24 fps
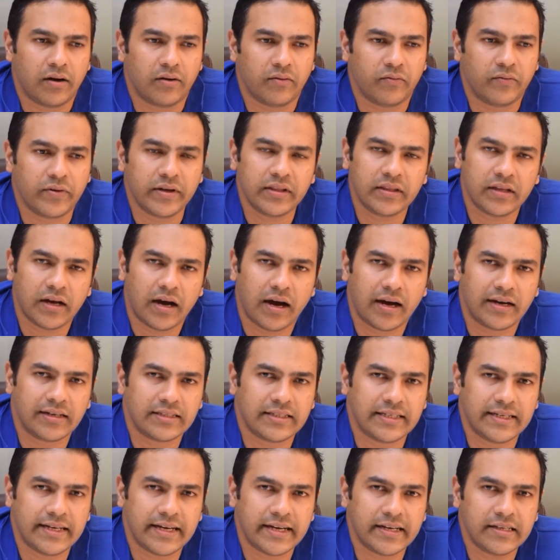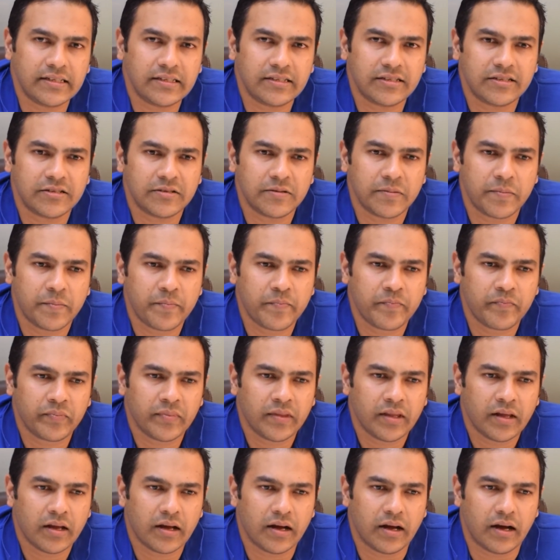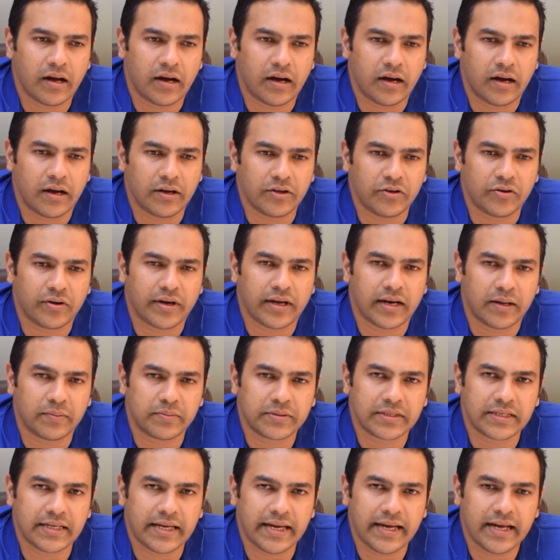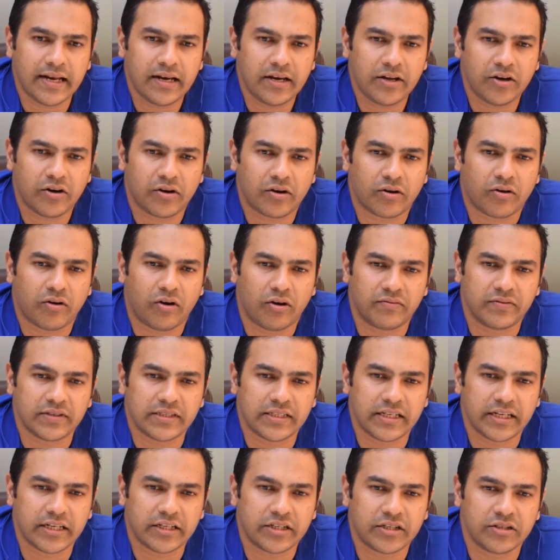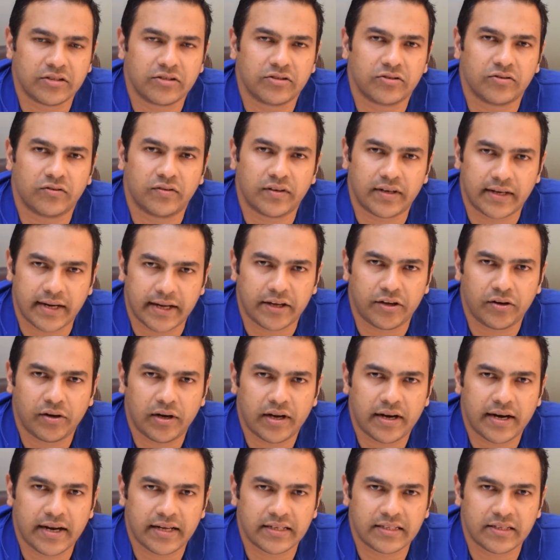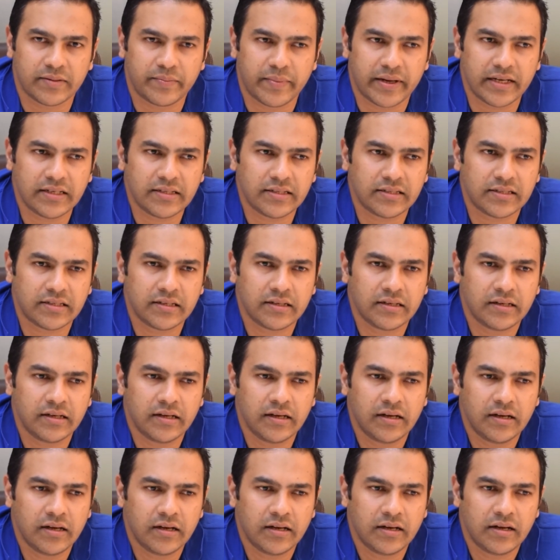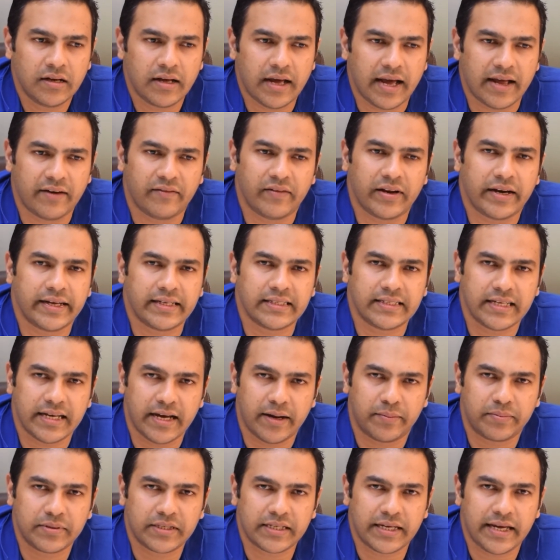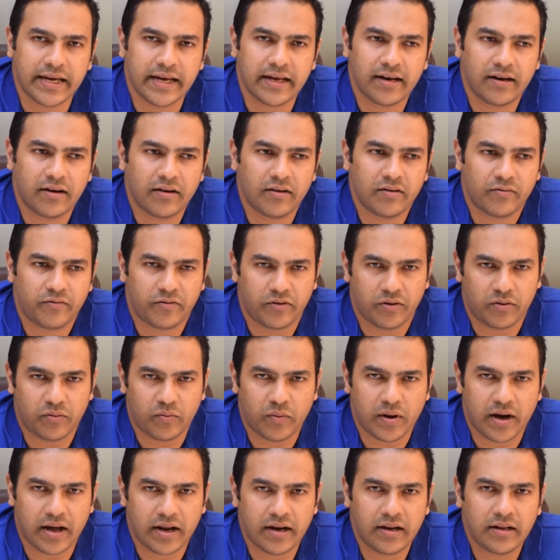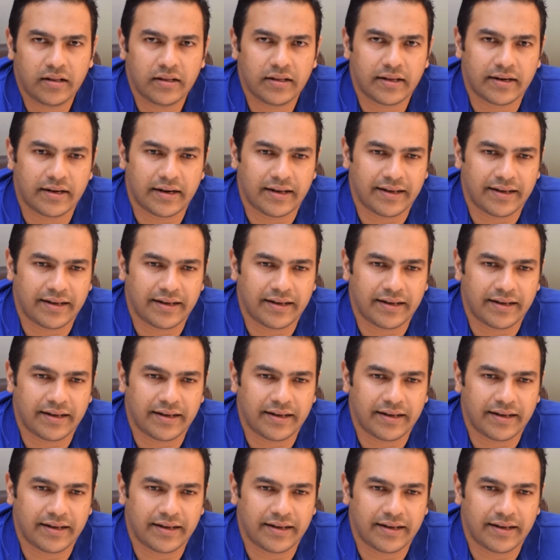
With RCS, you can upscale your conversations over regular SMS. And when I say upscale, for one, the